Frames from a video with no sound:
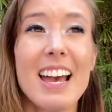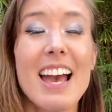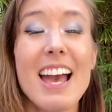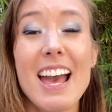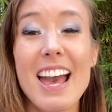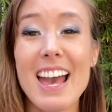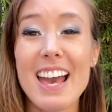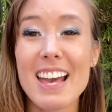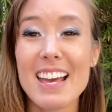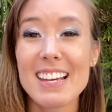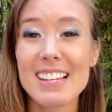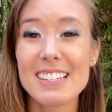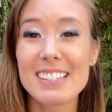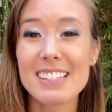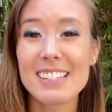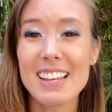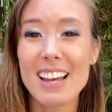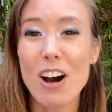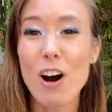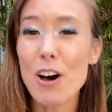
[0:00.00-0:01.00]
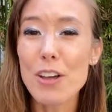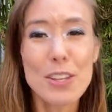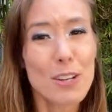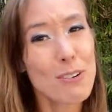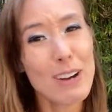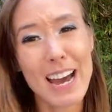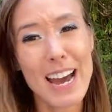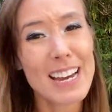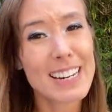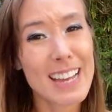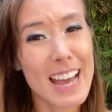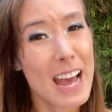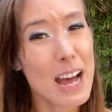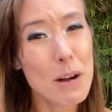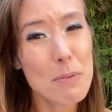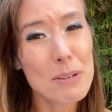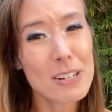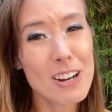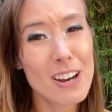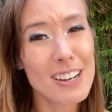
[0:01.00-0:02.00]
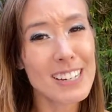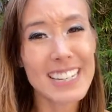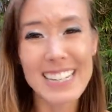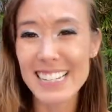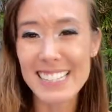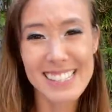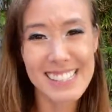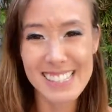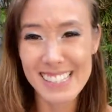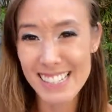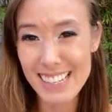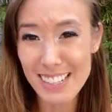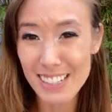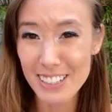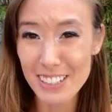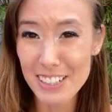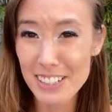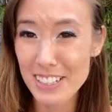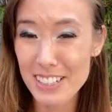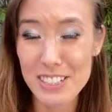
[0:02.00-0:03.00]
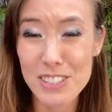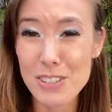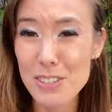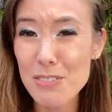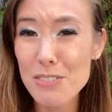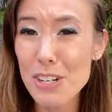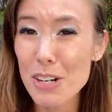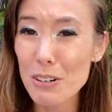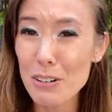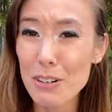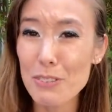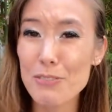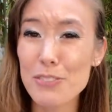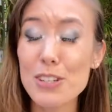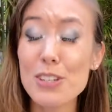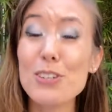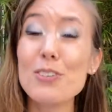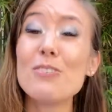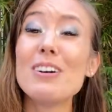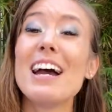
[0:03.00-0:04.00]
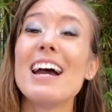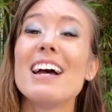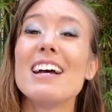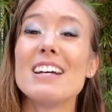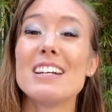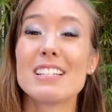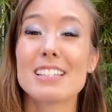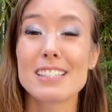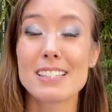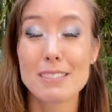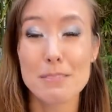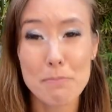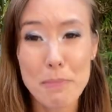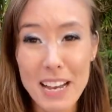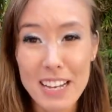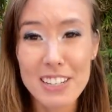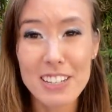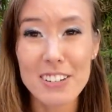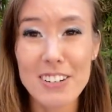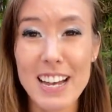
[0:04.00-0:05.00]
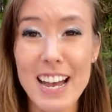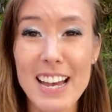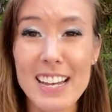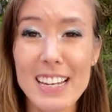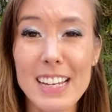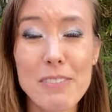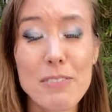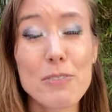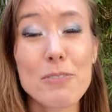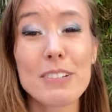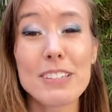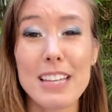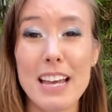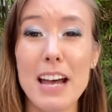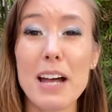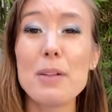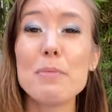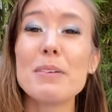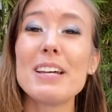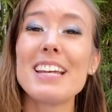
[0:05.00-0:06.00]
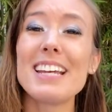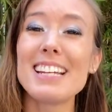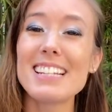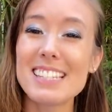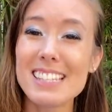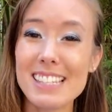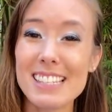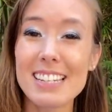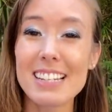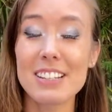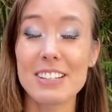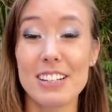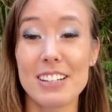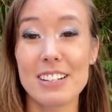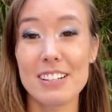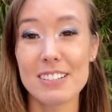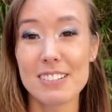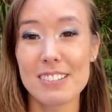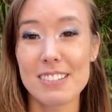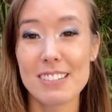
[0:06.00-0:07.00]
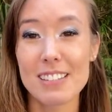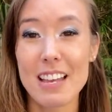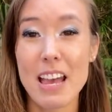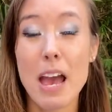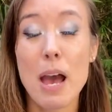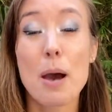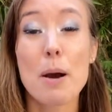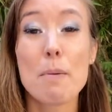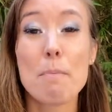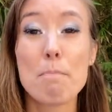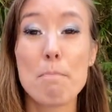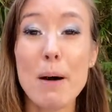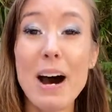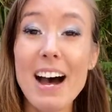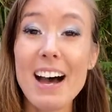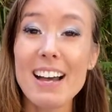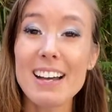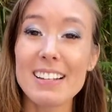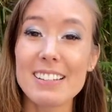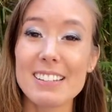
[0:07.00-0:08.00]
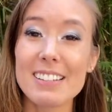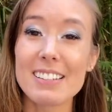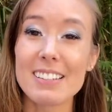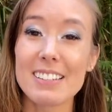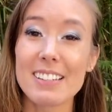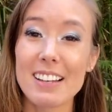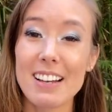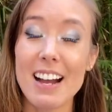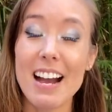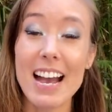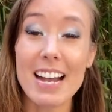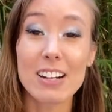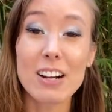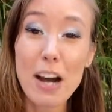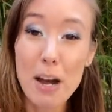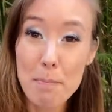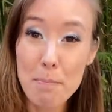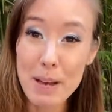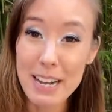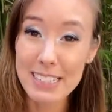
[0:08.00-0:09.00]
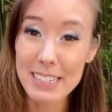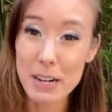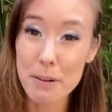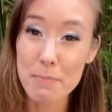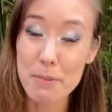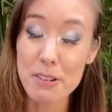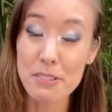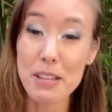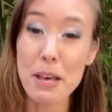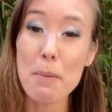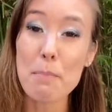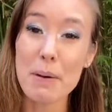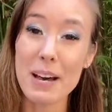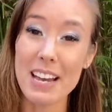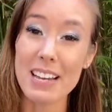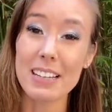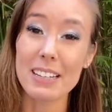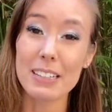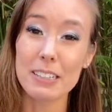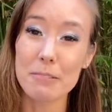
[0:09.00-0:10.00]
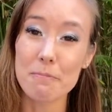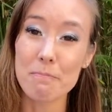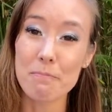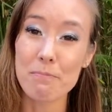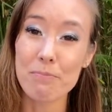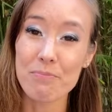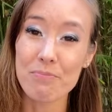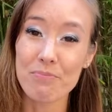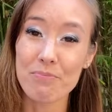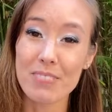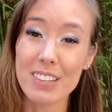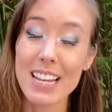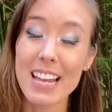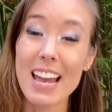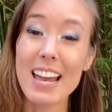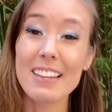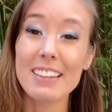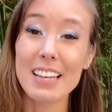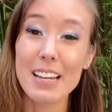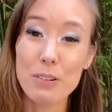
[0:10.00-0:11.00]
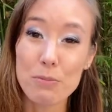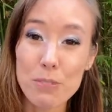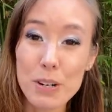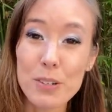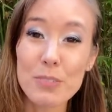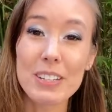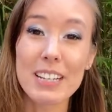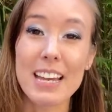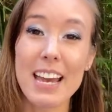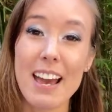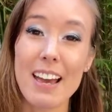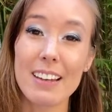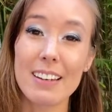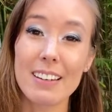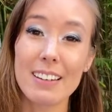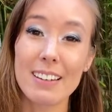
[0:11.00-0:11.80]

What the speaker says: and although I had a helmet on, it still hurt, because you know if you smack your head even with a helmet, it still hurts. But I got back up on that bike and I rode again.